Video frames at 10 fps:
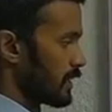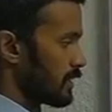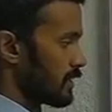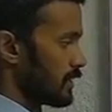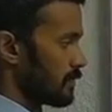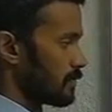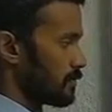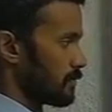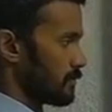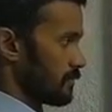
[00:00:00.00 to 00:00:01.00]
And I'm taking
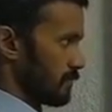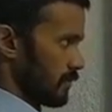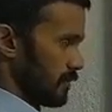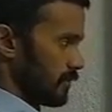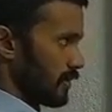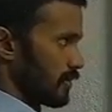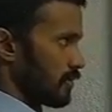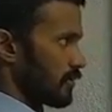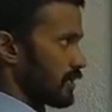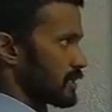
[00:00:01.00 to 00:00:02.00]
the
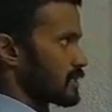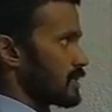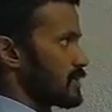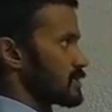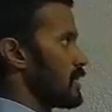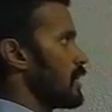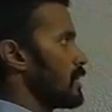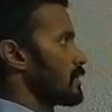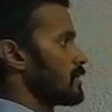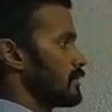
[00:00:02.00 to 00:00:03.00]
perpendicular reaction as
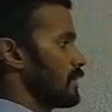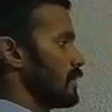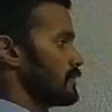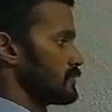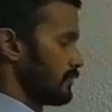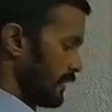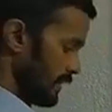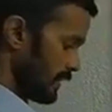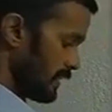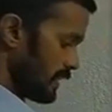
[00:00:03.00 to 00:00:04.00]
R, this
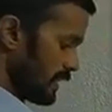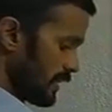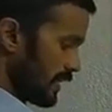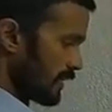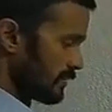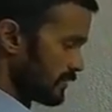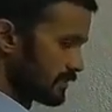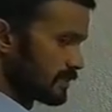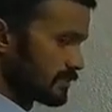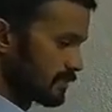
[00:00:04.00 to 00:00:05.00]
weight.
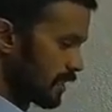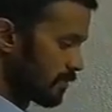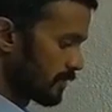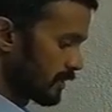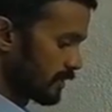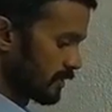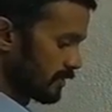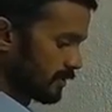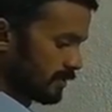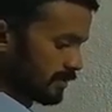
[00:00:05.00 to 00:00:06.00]
And this is kept
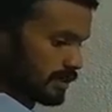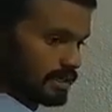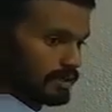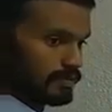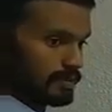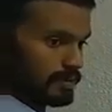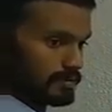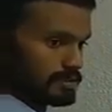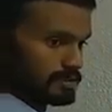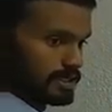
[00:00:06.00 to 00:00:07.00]
at
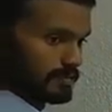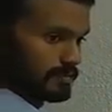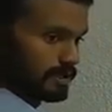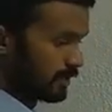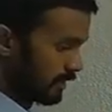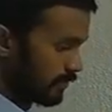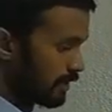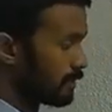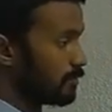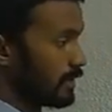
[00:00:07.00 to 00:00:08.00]
equilibrium. This is kept
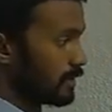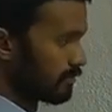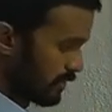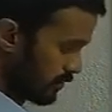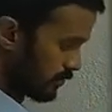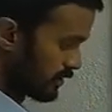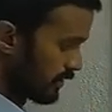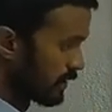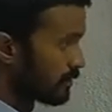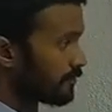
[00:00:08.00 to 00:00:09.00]
in equilibrium by
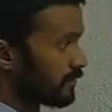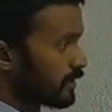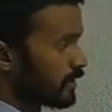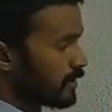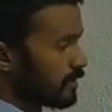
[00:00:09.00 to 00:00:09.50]
using a